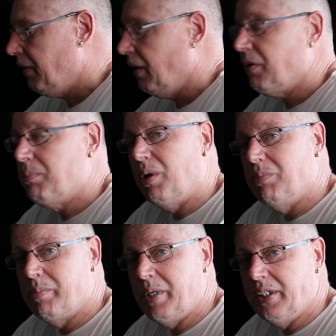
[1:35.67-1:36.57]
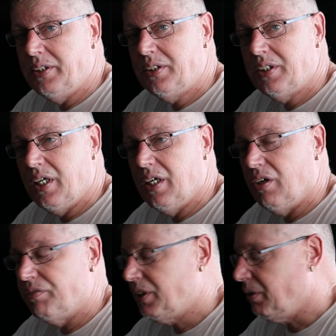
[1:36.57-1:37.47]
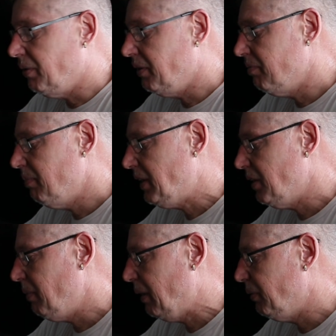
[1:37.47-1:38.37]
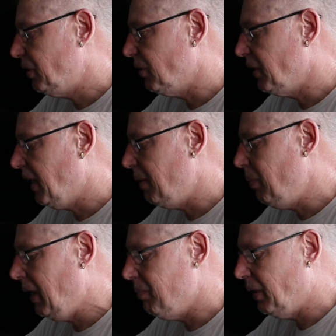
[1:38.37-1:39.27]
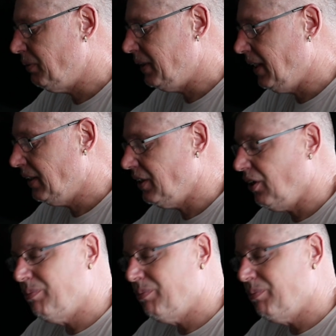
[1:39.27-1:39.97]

The only problem is, obviously we were messing about with trying to get a pellet match with it yesterday.